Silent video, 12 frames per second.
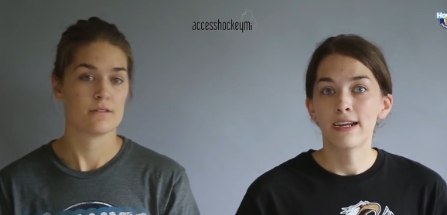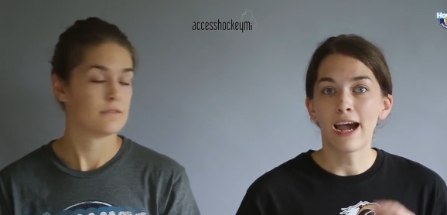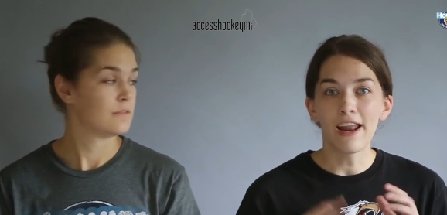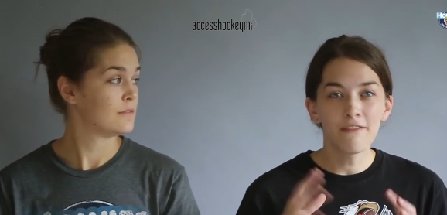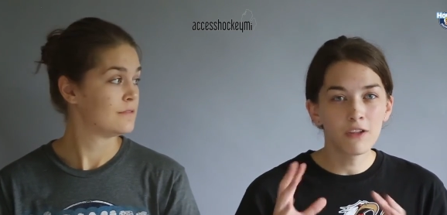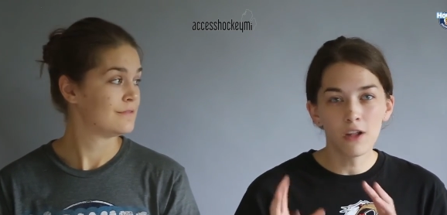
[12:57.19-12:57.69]

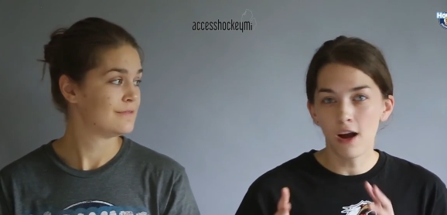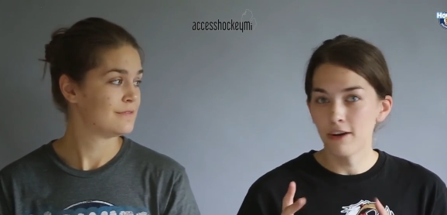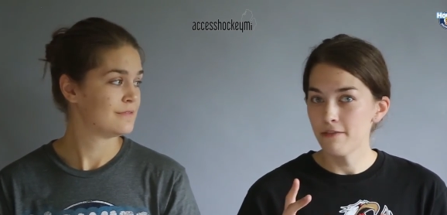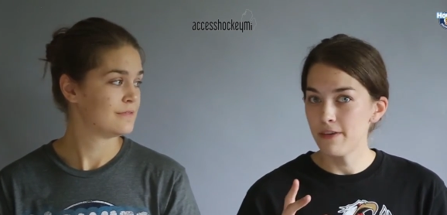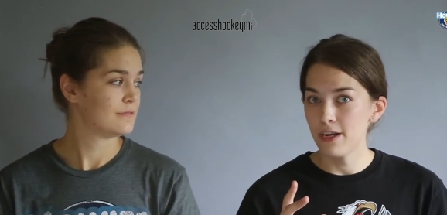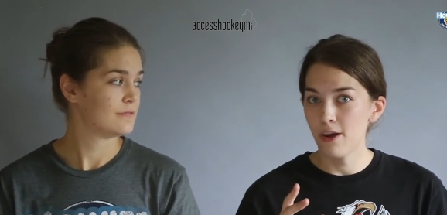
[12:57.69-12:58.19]
Speaker 1: Kind of a longer
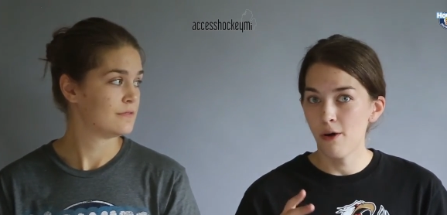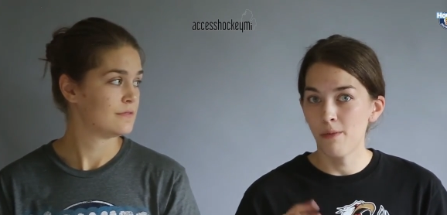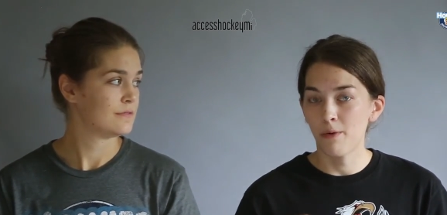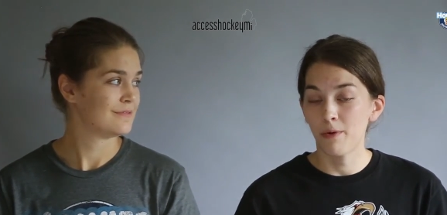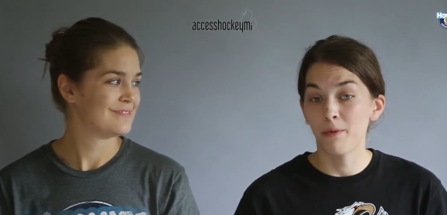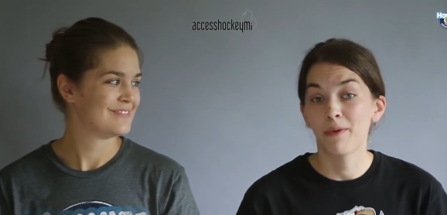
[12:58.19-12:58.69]
video, but
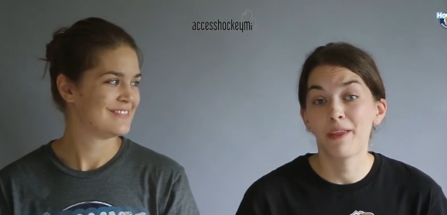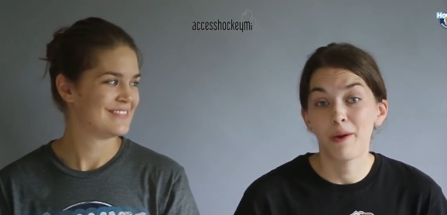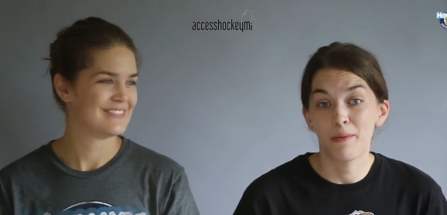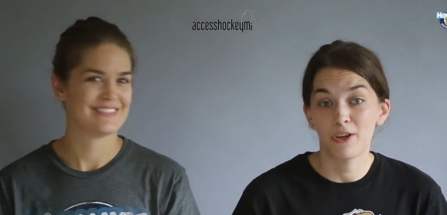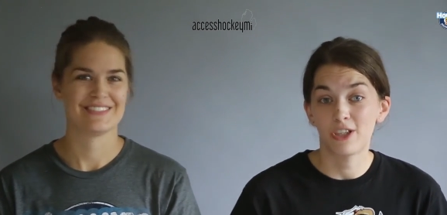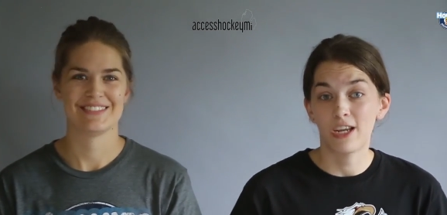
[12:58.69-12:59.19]
we really
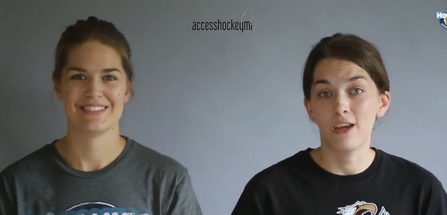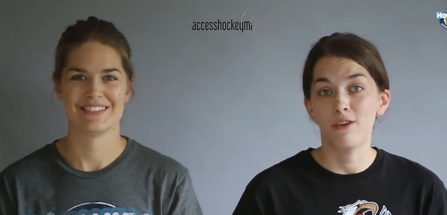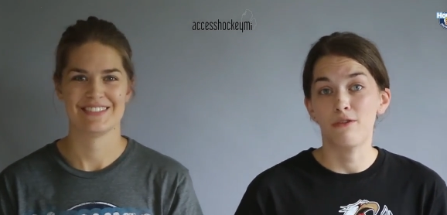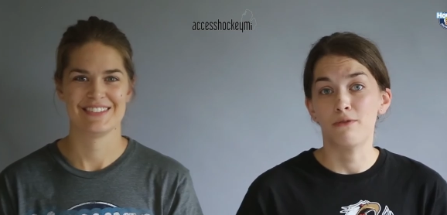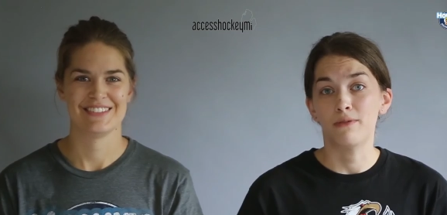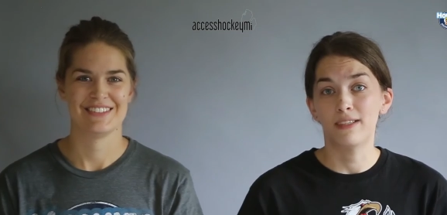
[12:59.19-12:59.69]
appreciate
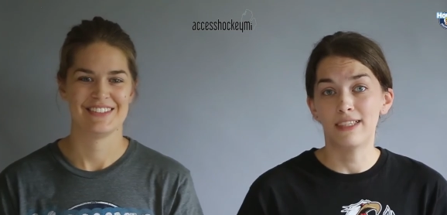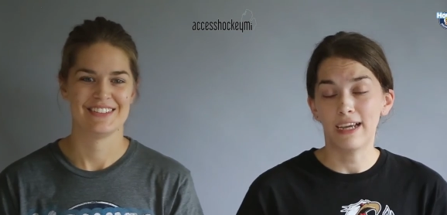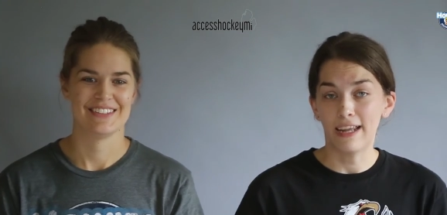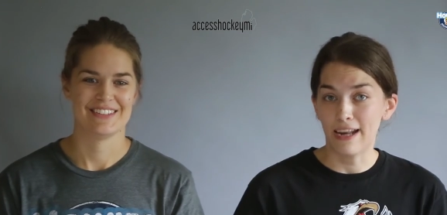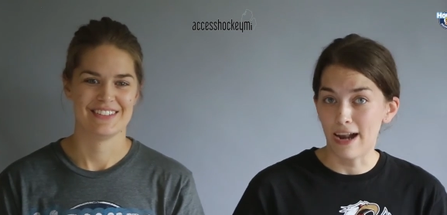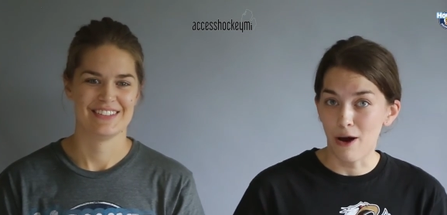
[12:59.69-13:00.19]
you
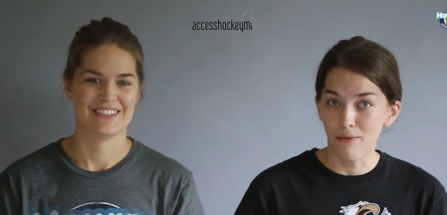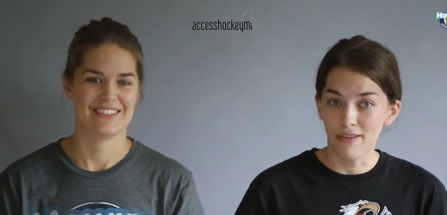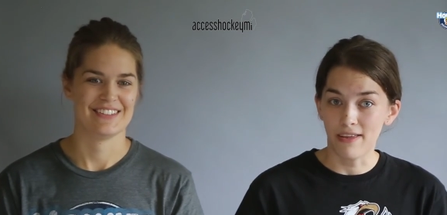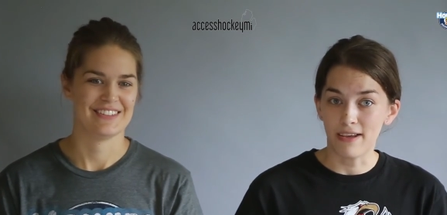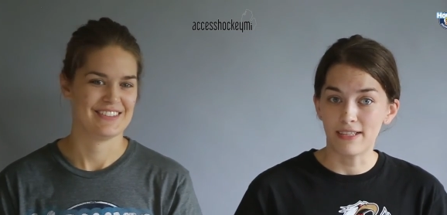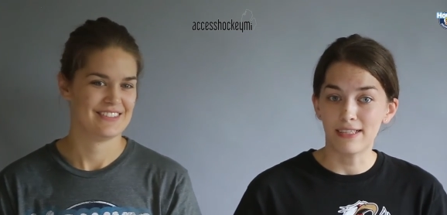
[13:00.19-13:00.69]
sticking it out with
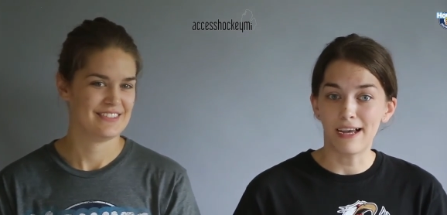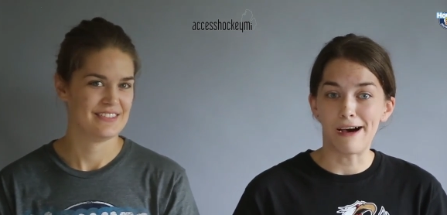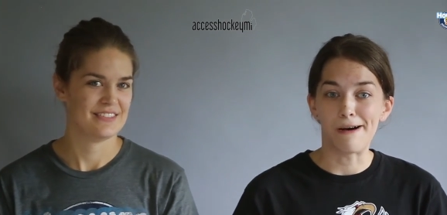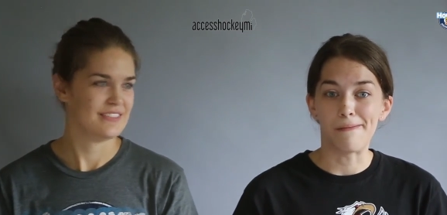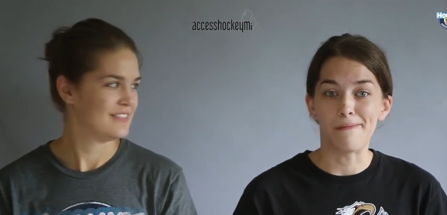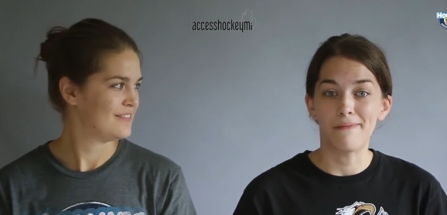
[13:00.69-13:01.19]
us.
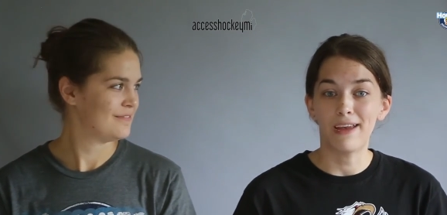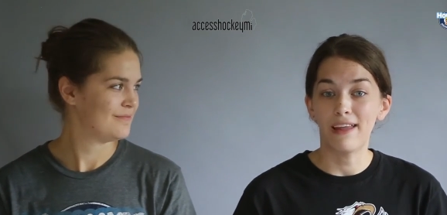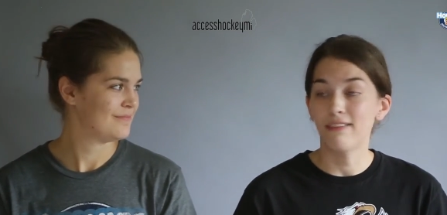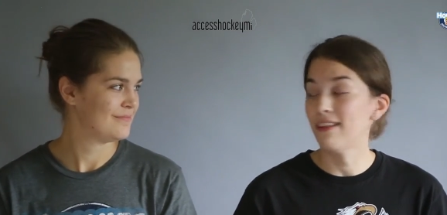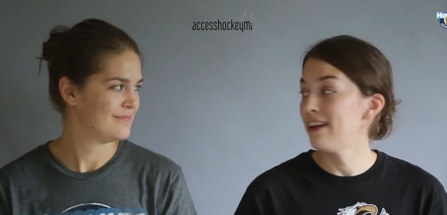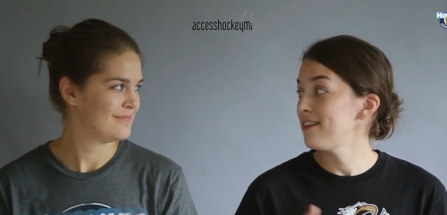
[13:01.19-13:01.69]
Um,
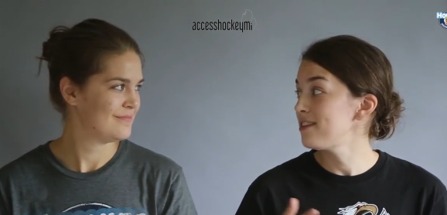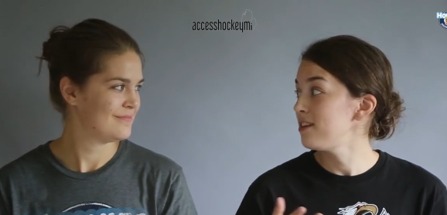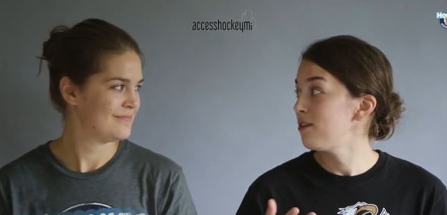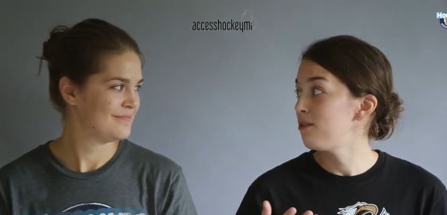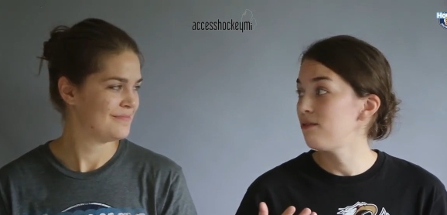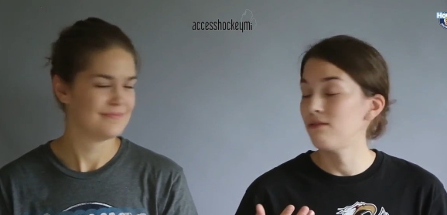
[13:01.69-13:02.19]
and let us
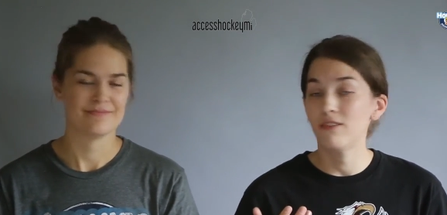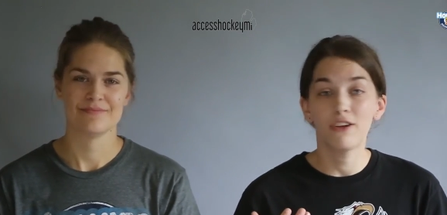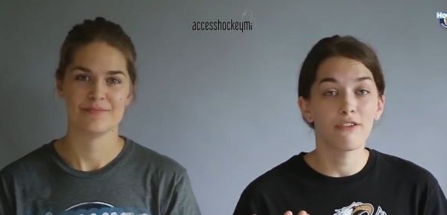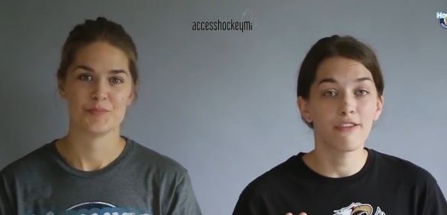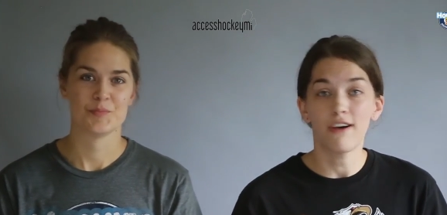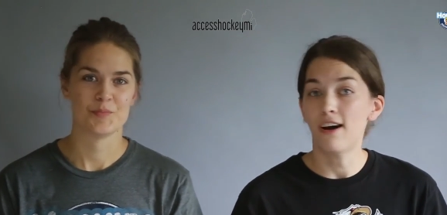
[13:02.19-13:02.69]
know your
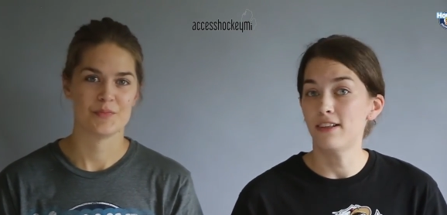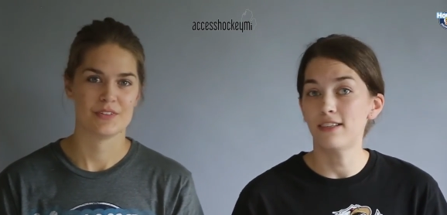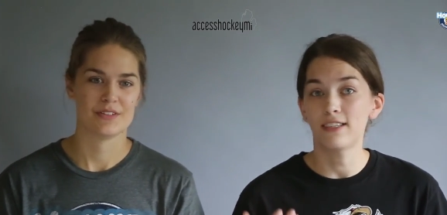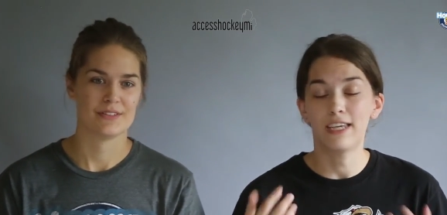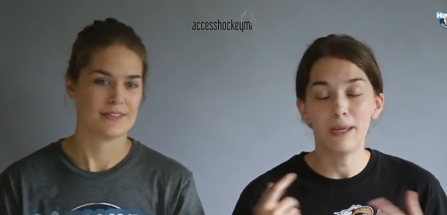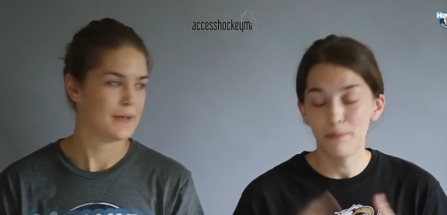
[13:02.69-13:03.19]

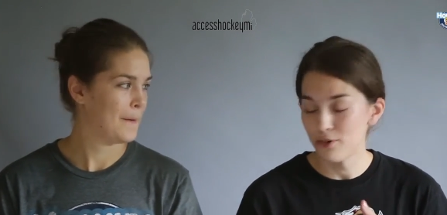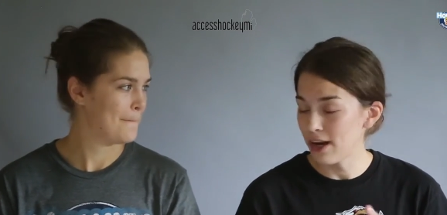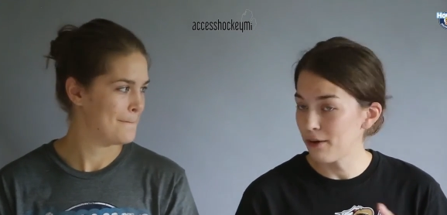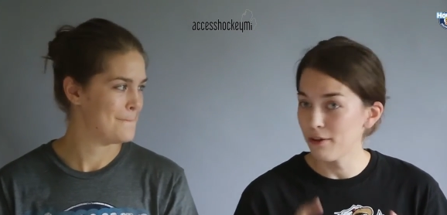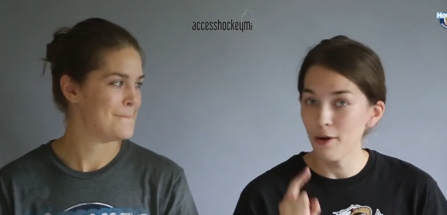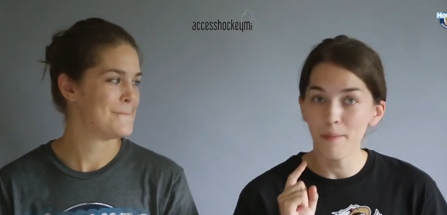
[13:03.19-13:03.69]
thoughts. Keep
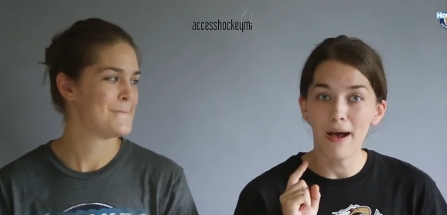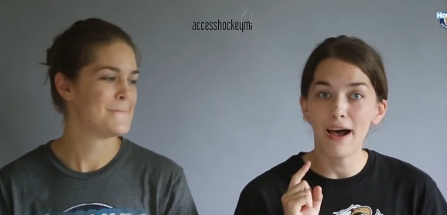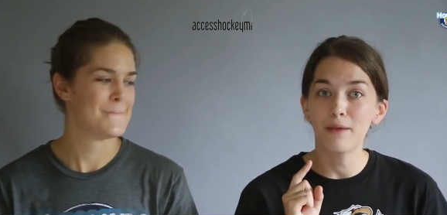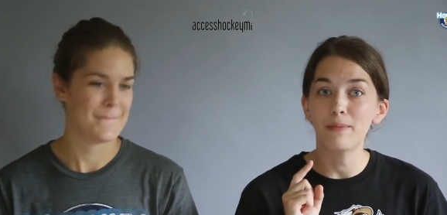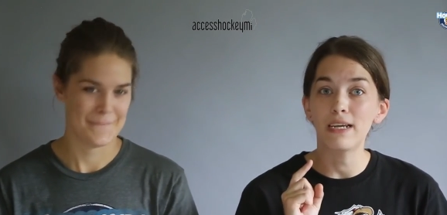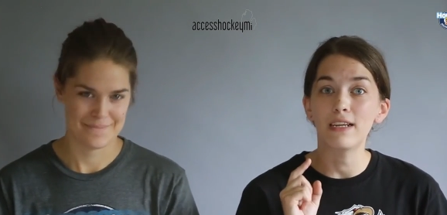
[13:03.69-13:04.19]
track with mm-hmm. our
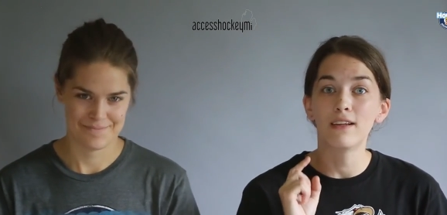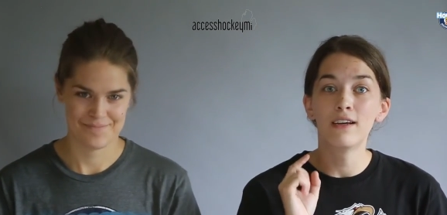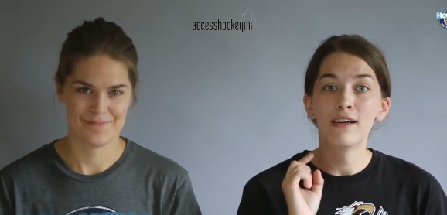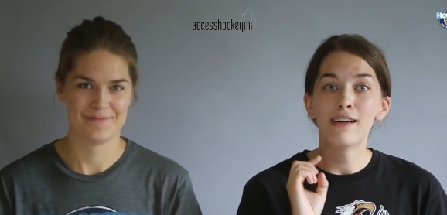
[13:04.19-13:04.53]
Podbean,